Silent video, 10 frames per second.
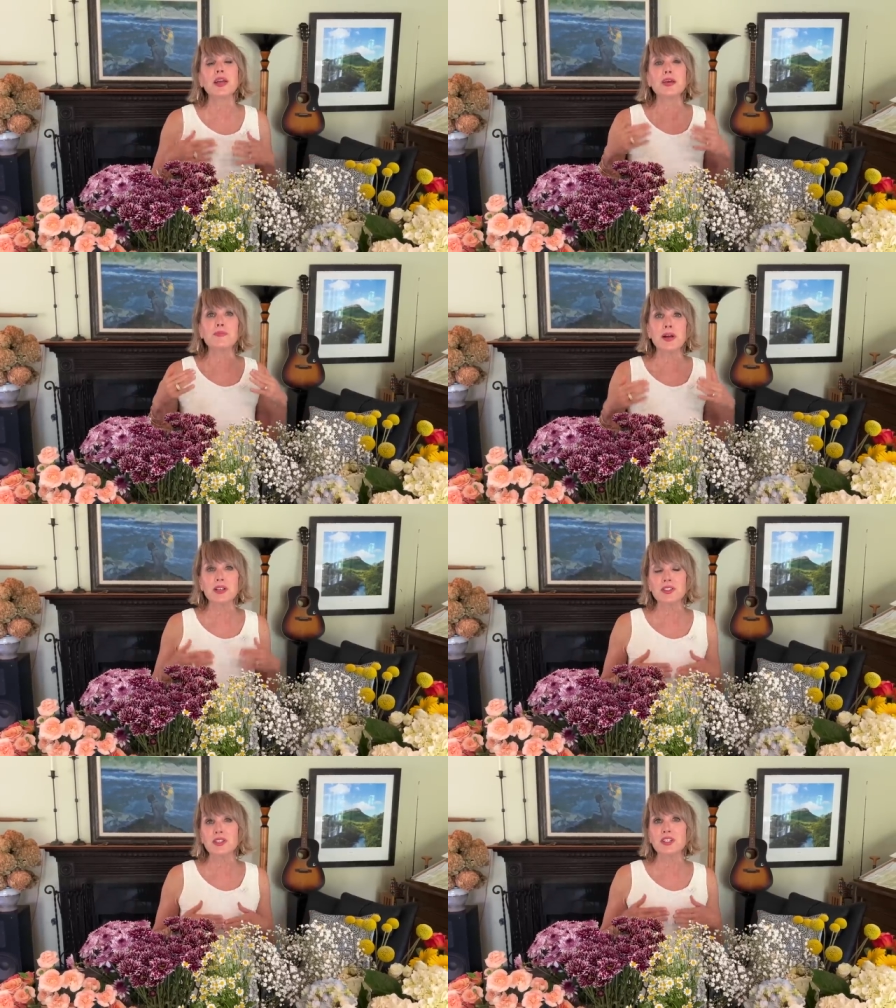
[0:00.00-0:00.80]
and by
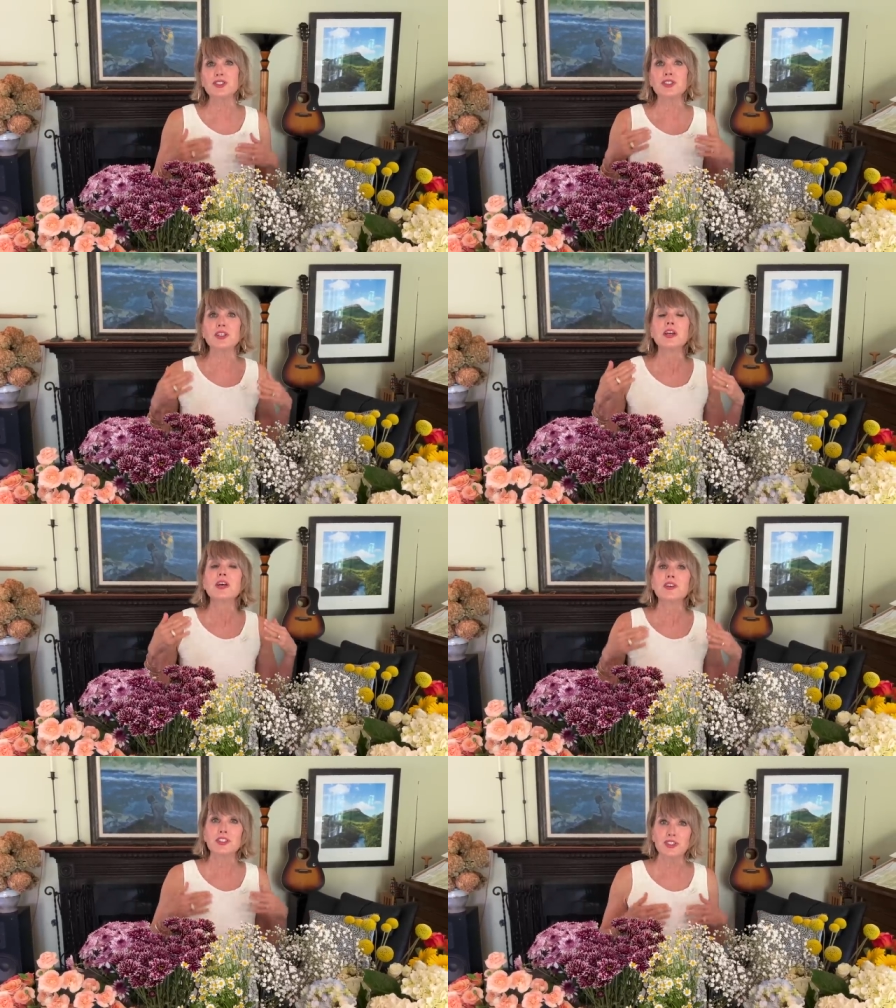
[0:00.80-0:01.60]
extension,
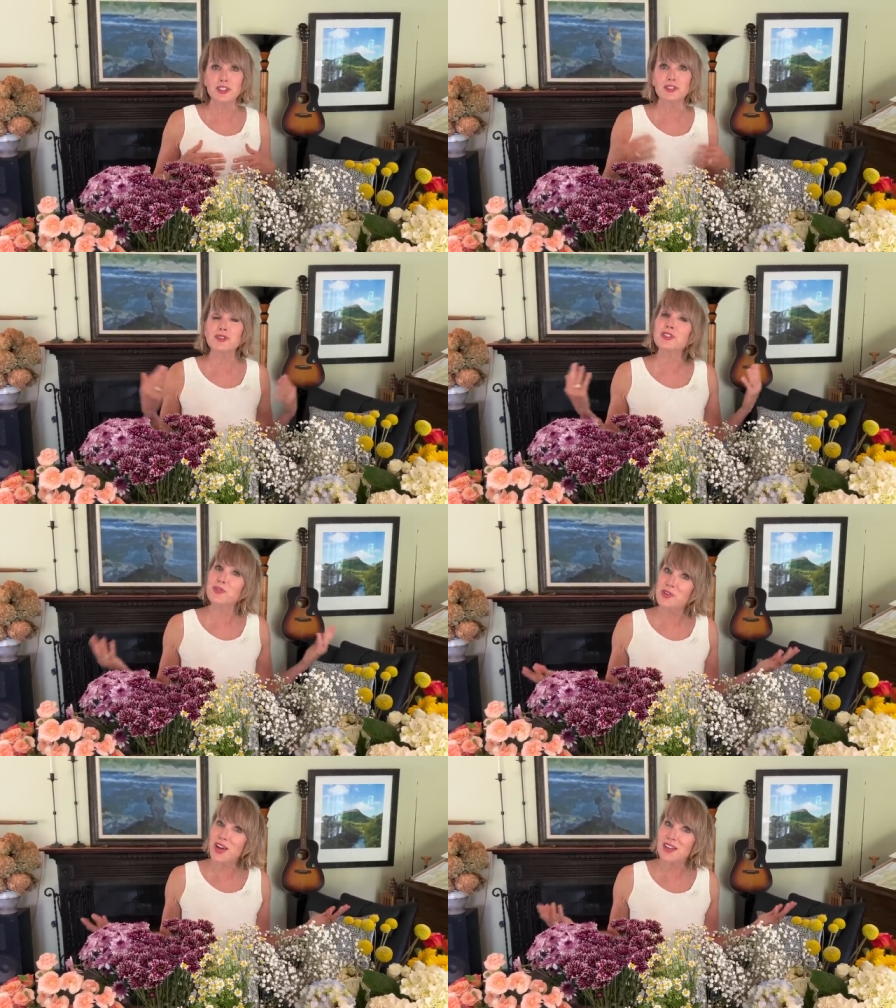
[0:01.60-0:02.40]
their children's
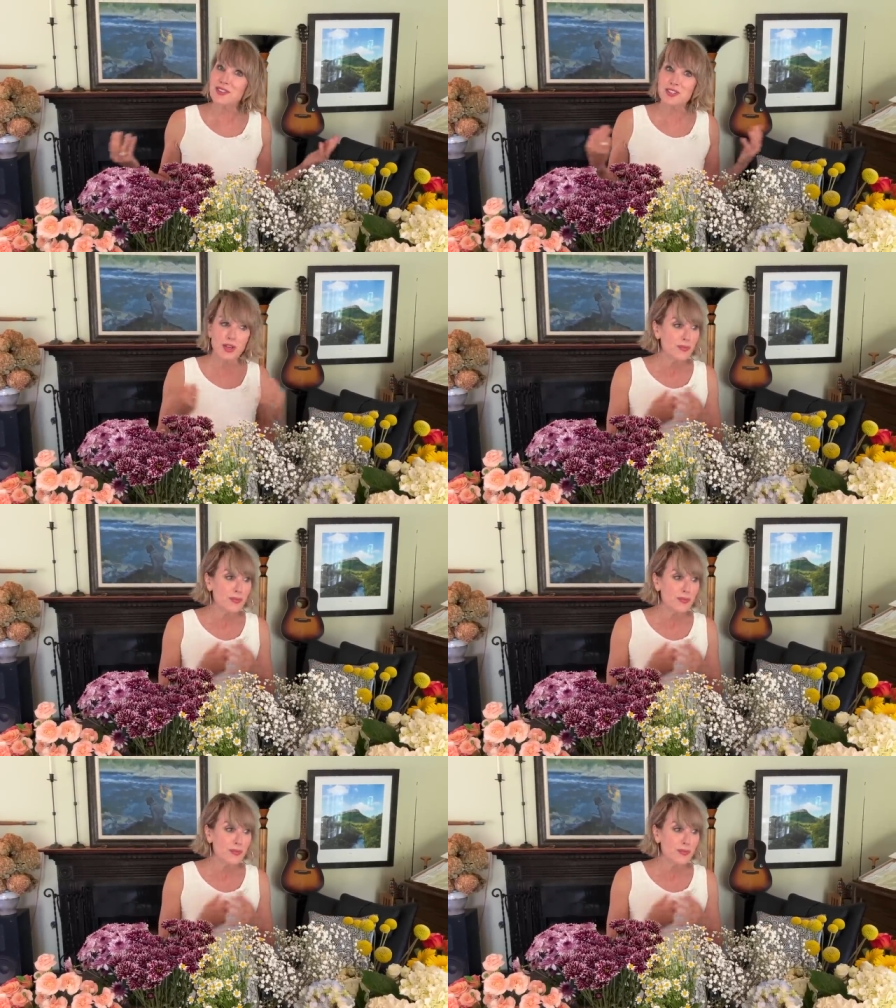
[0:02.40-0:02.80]
friends.